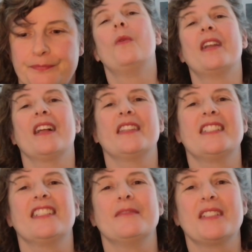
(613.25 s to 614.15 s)
What other
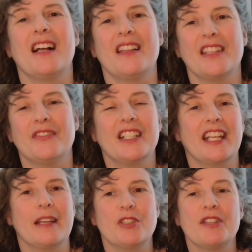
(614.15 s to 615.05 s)
tips are there for
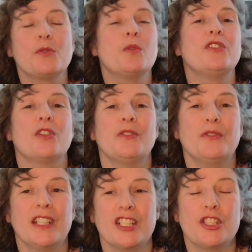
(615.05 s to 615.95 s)
game jams? Well, don't
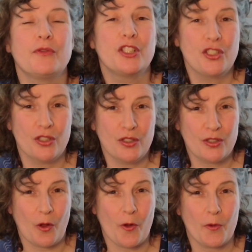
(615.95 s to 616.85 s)
forget to reduce
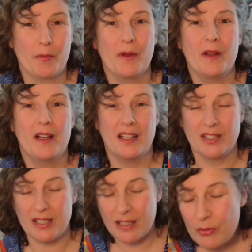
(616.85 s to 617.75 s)
scope as
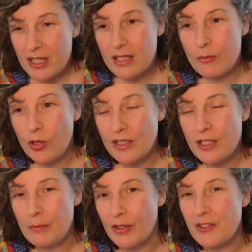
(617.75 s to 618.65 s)
small as
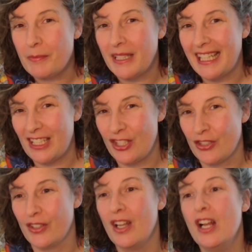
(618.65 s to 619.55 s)
you possibly can
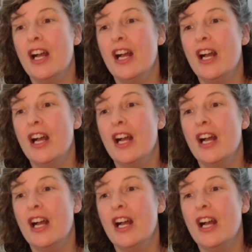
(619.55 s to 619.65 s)
do.